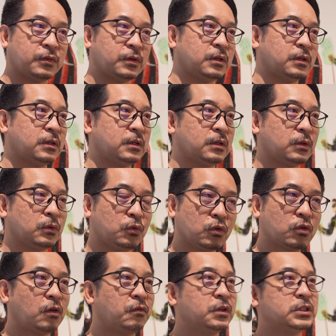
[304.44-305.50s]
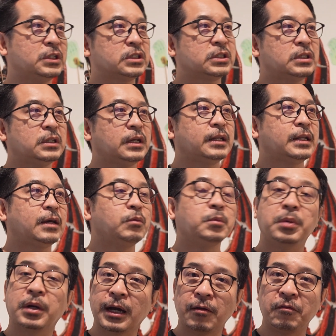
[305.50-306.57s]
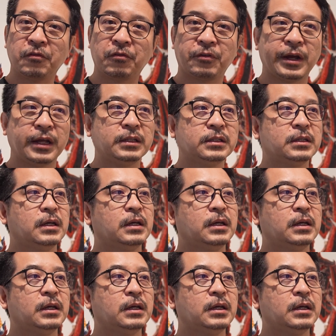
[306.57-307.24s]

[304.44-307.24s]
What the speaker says: a good conversation, and then we become friends.